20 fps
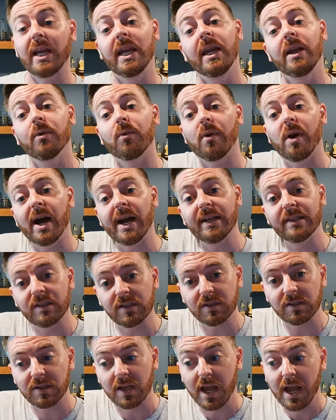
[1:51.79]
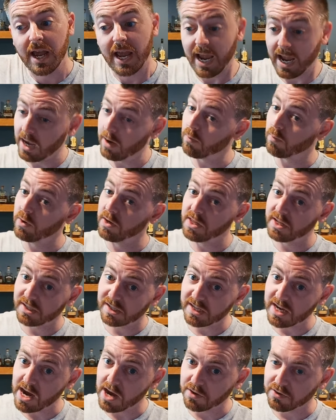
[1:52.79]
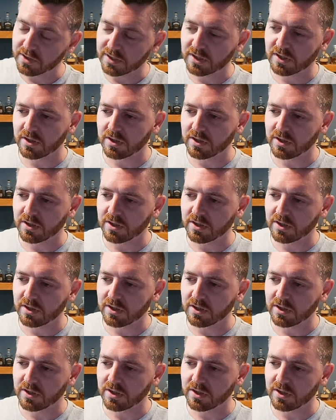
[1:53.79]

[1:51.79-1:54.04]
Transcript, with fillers: Heat rises, and we're in the South.